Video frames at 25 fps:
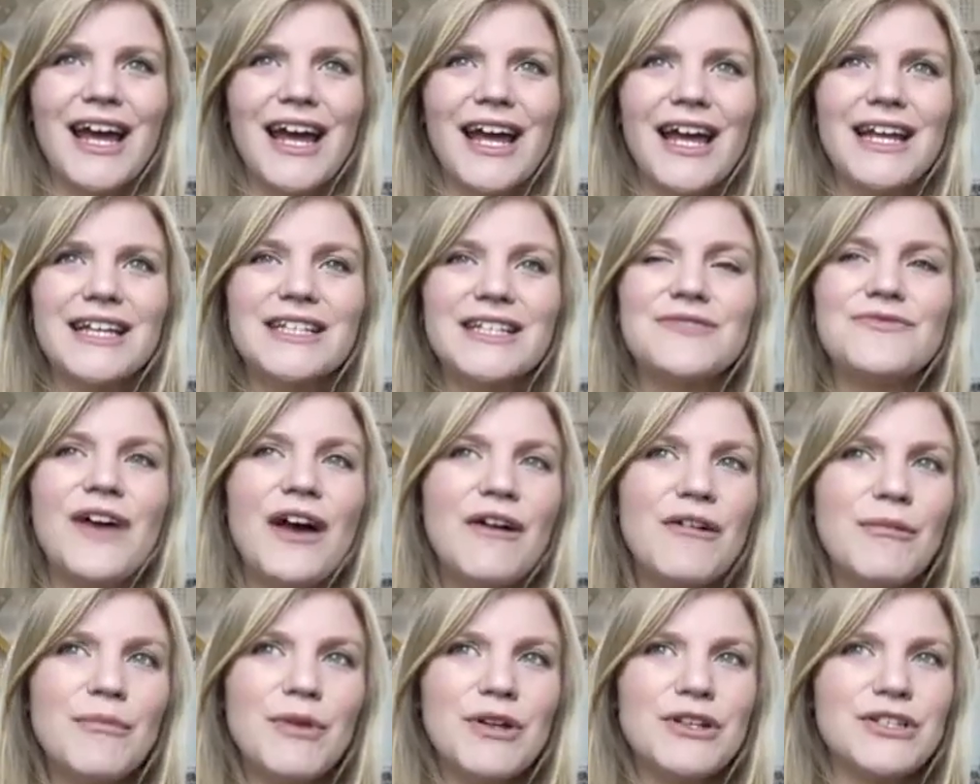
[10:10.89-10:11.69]
it's
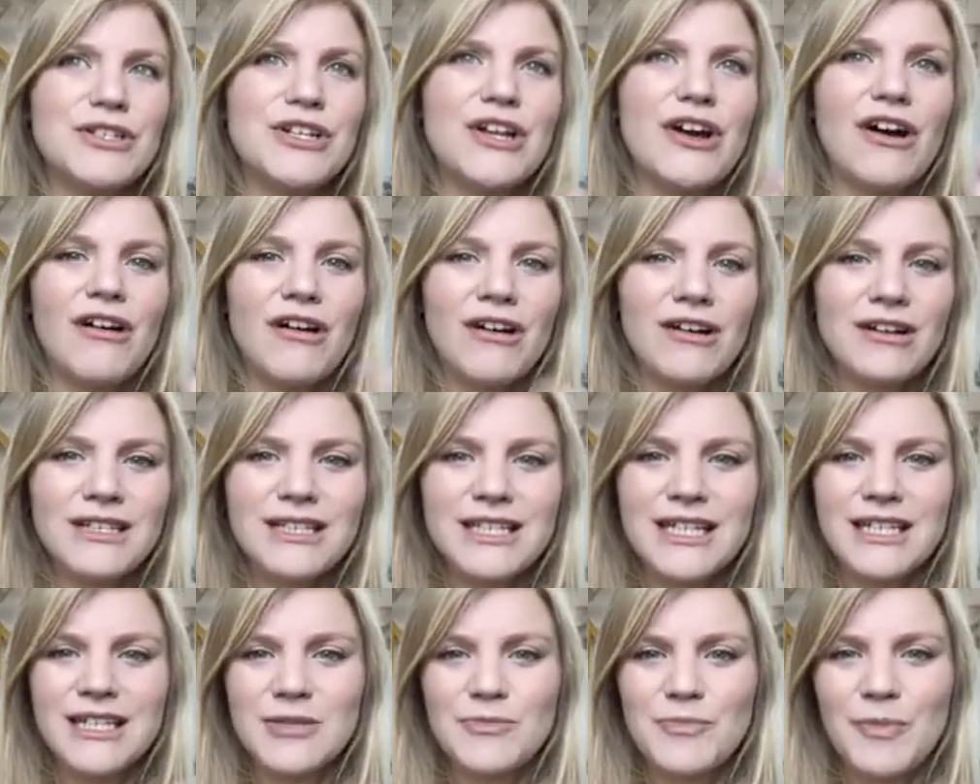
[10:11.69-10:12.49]
very much an
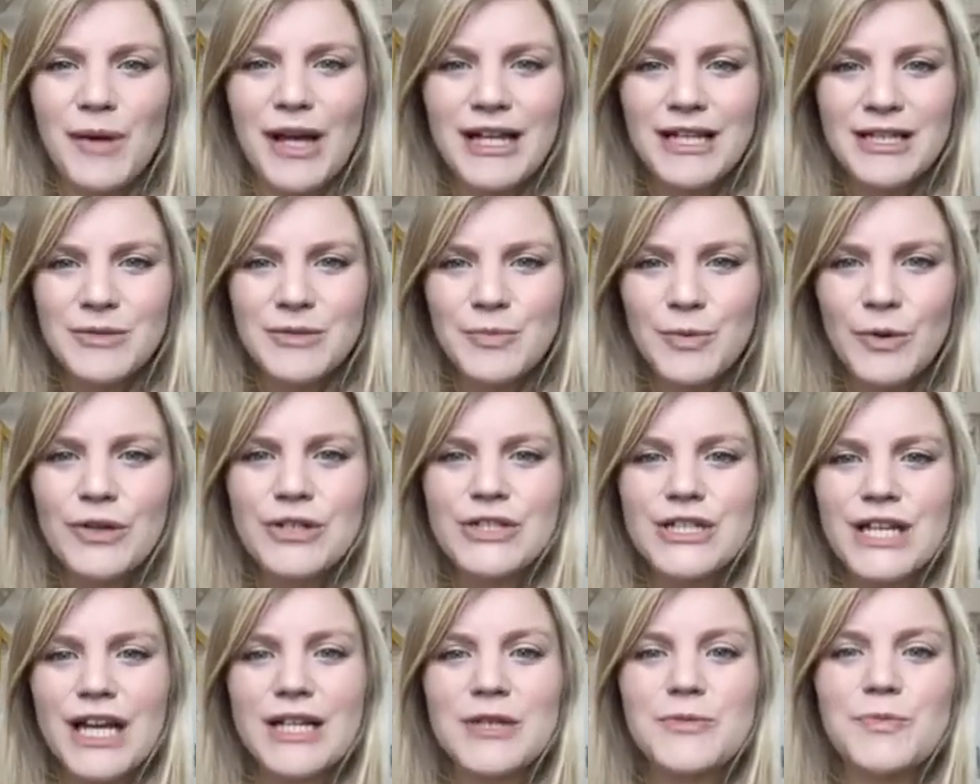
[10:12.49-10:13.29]
artist based
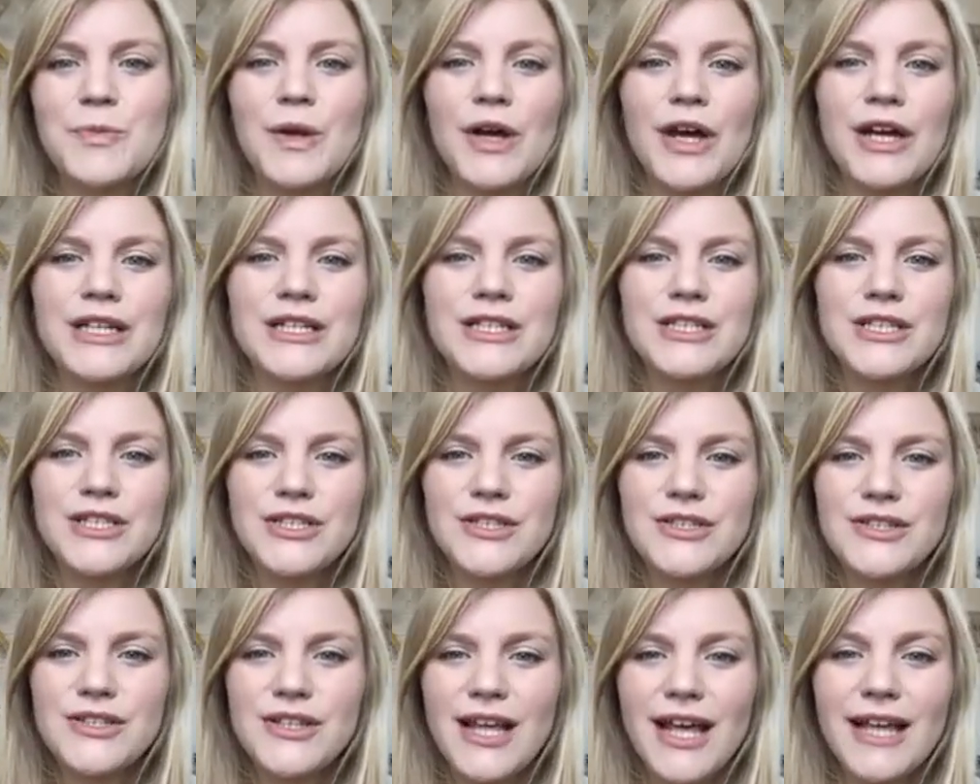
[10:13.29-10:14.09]
project but i
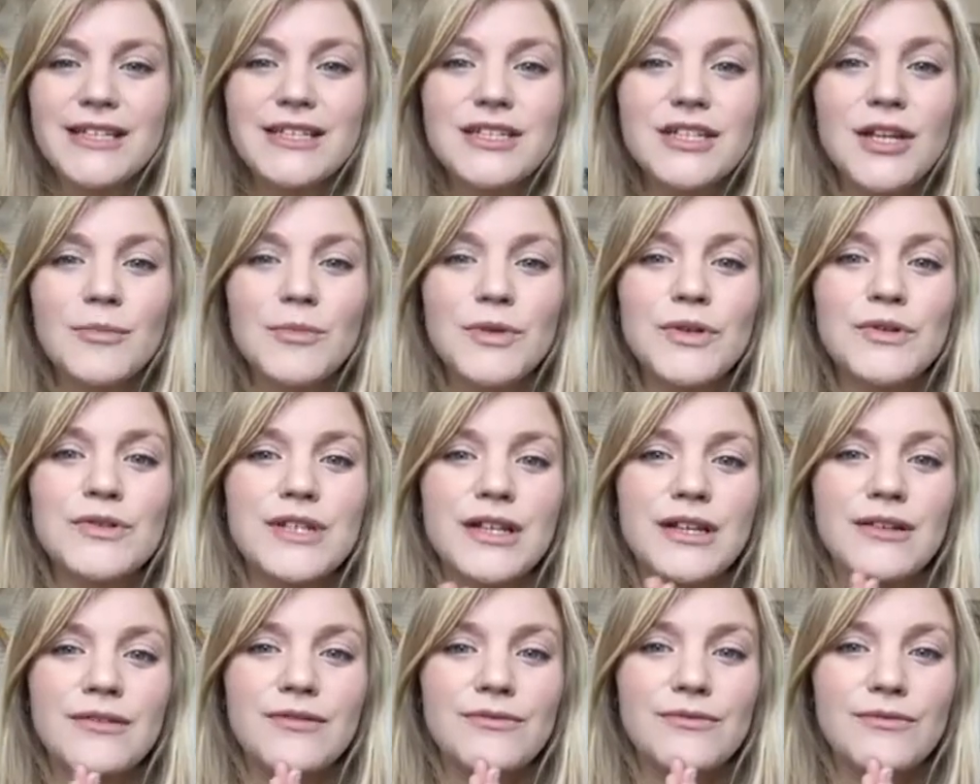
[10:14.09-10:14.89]
ended up
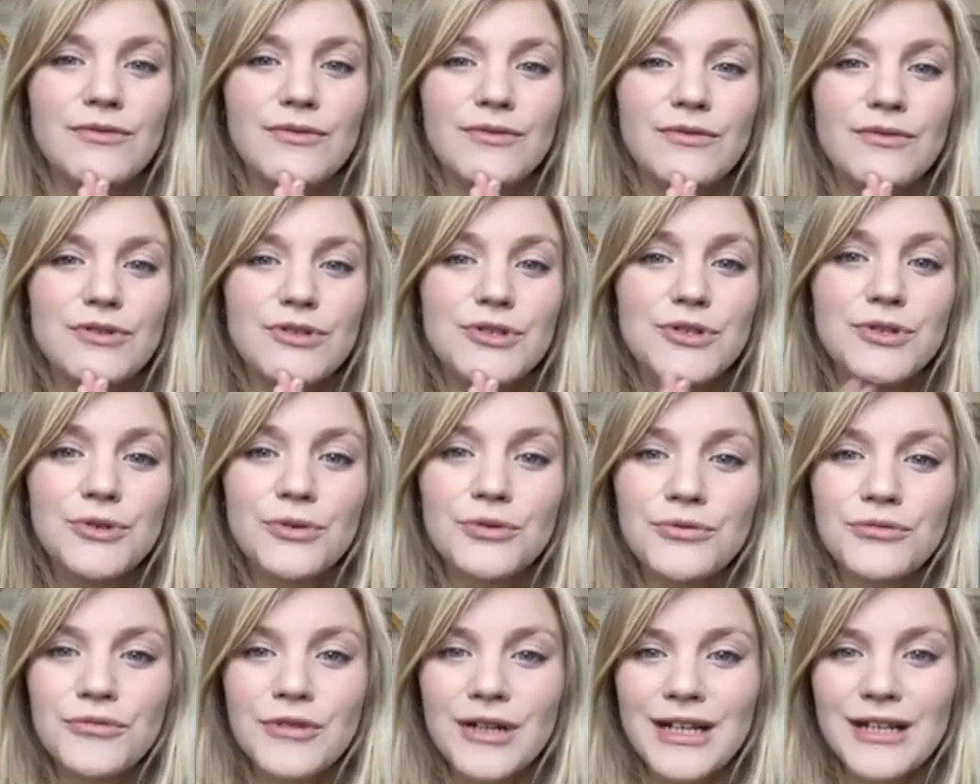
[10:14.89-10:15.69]
using
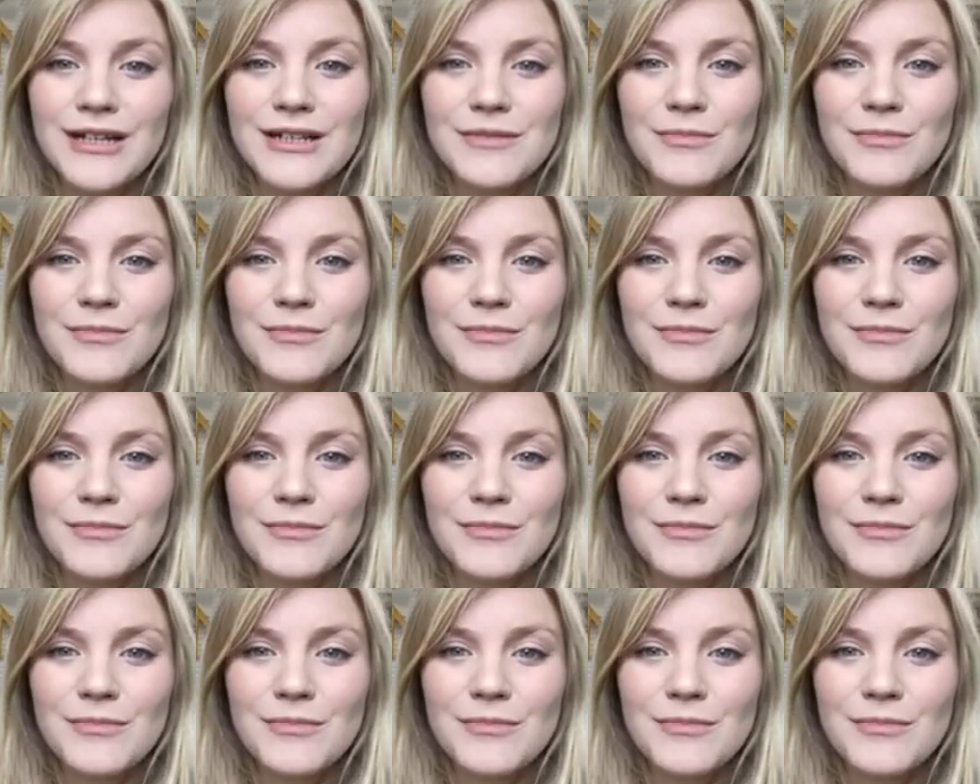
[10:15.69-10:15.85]
jewelry as